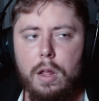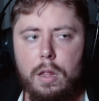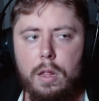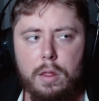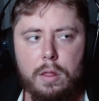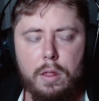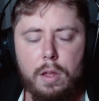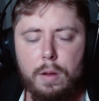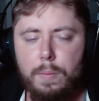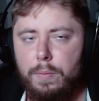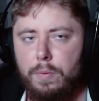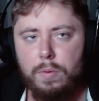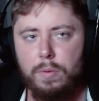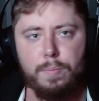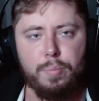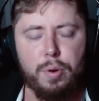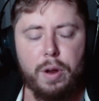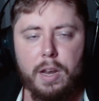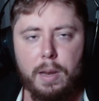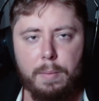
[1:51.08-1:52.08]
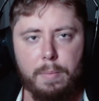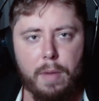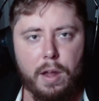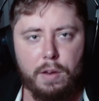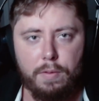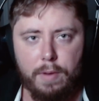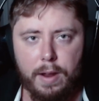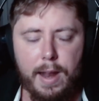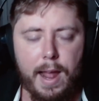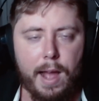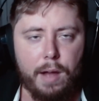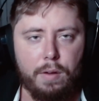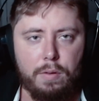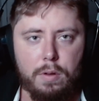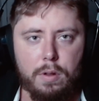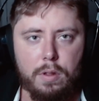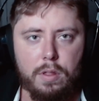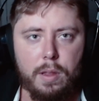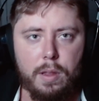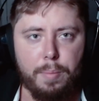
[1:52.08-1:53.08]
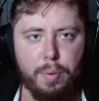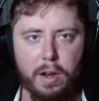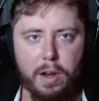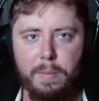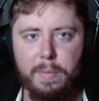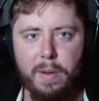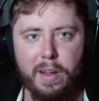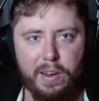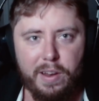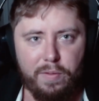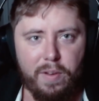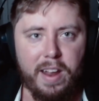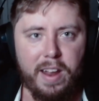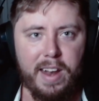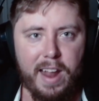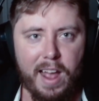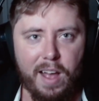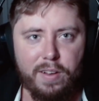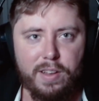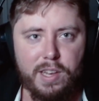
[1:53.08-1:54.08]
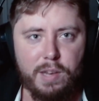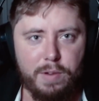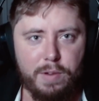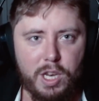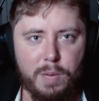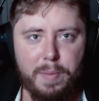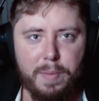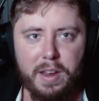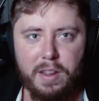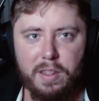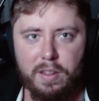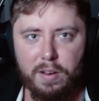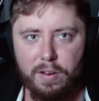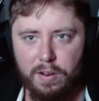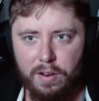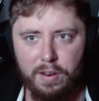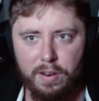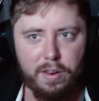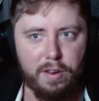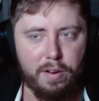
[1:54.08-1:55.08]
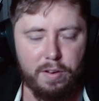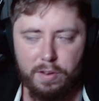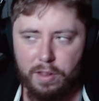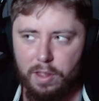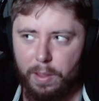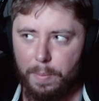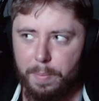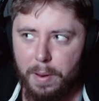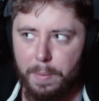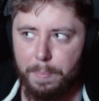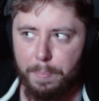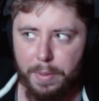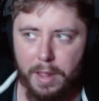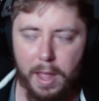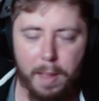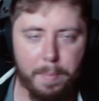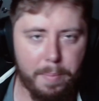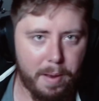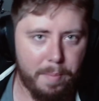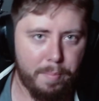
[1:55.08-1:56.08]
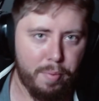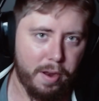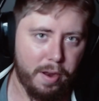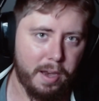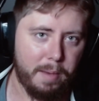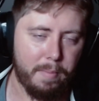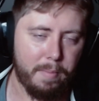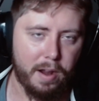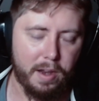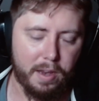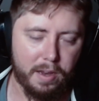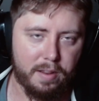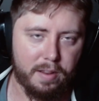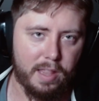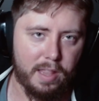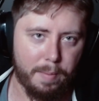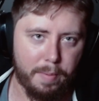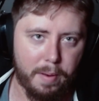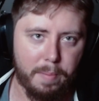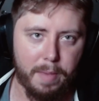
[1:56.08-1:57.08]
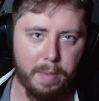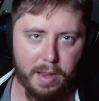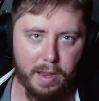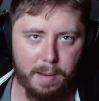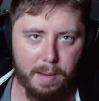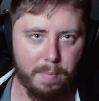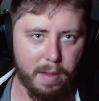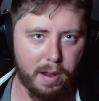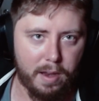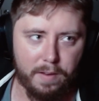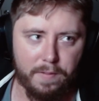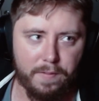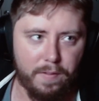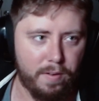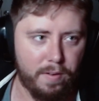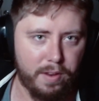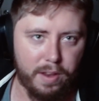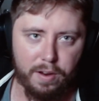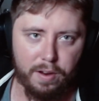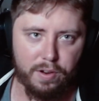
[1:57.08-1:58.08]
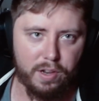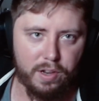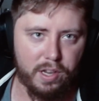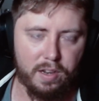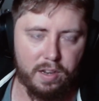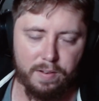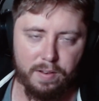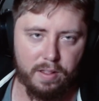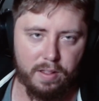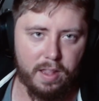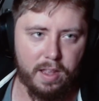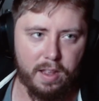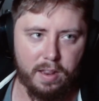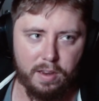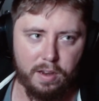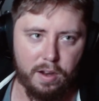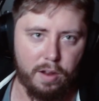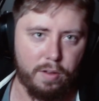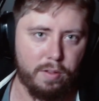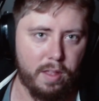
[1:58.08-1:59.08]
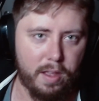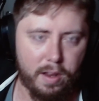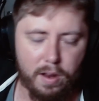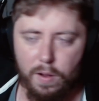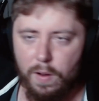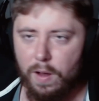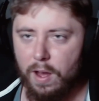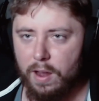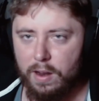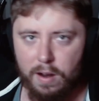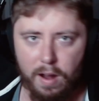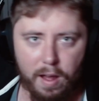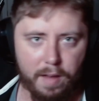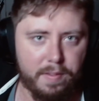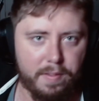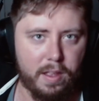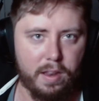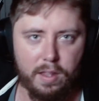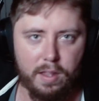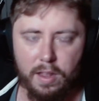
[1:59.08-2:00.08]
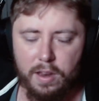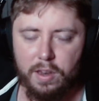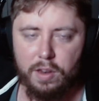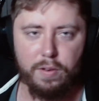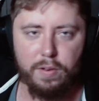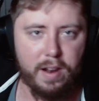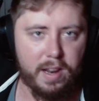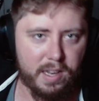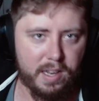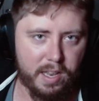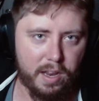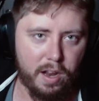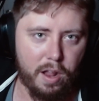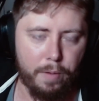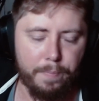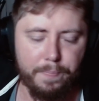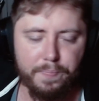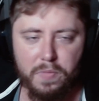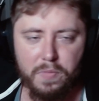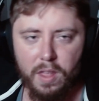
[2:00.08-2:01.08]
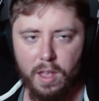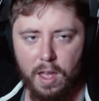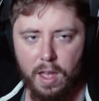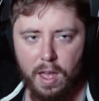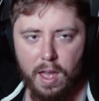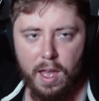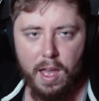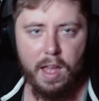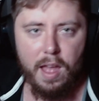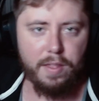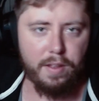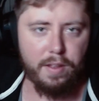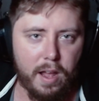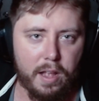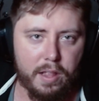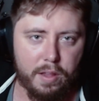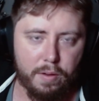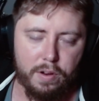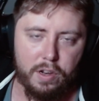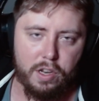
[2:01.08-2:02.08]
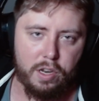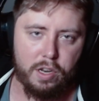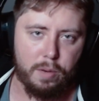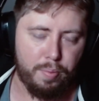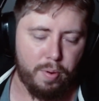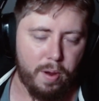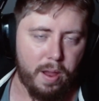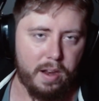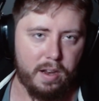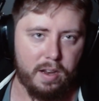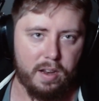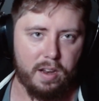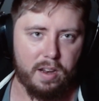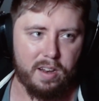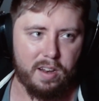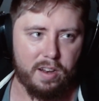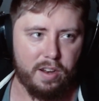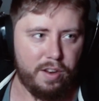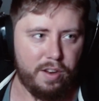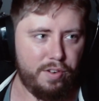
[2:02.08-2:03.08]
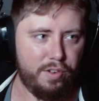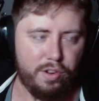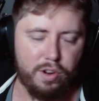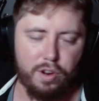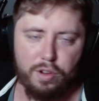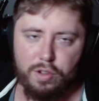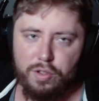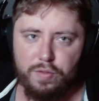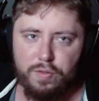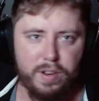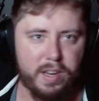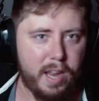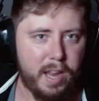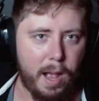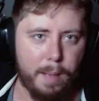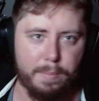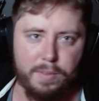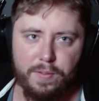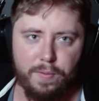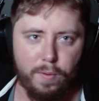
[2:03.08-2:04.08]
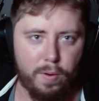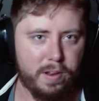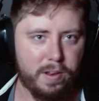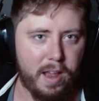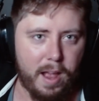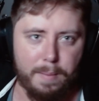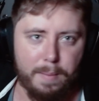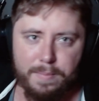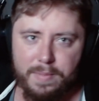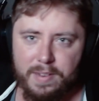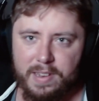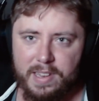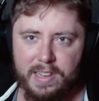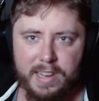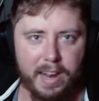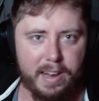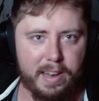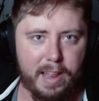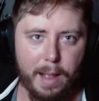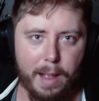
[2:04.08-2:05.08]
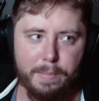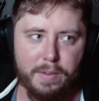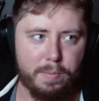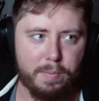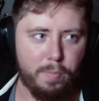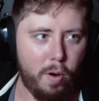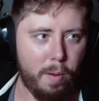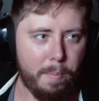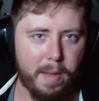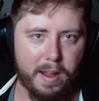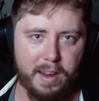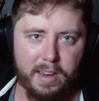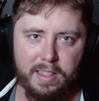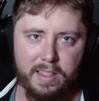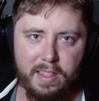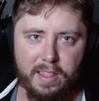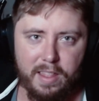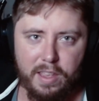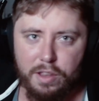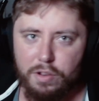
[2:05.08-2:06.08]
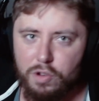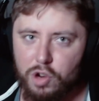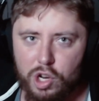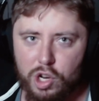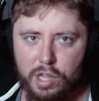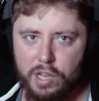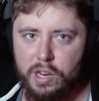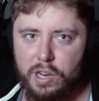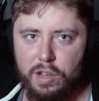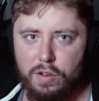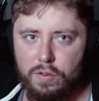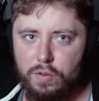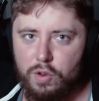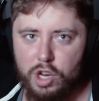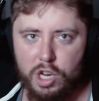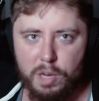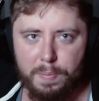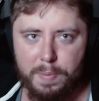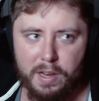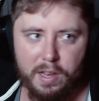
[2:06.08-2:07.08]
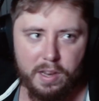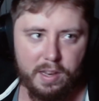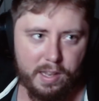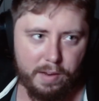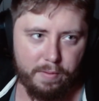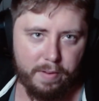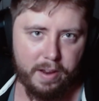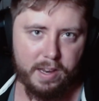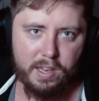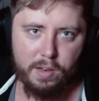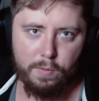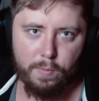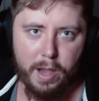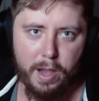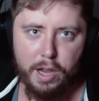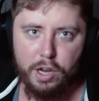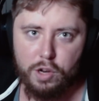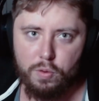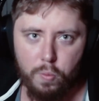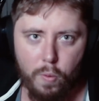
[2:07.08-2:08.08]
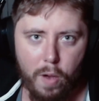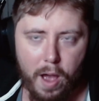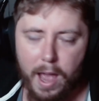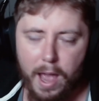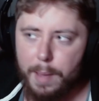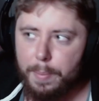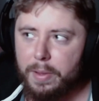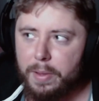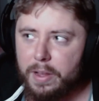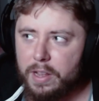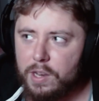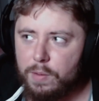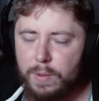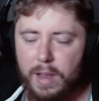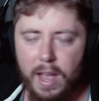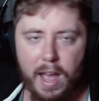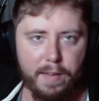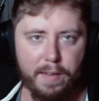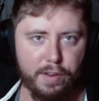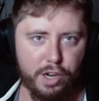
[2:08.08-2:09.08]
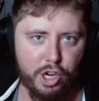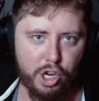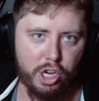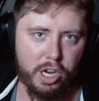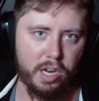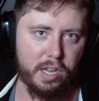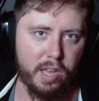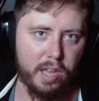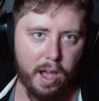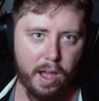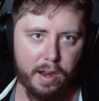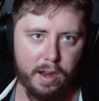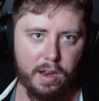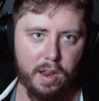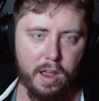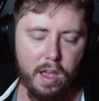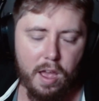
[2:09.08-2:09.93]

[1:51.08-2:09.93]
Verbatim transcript: they're printing money right now they're printing money right now as we speak they're they're they've been they've been printing money they've been making money for years they you know they go on and off they they do it as they go they're going to print you know three times four times ten times more money than they usually do just because they raise the wage why because we have a shit ton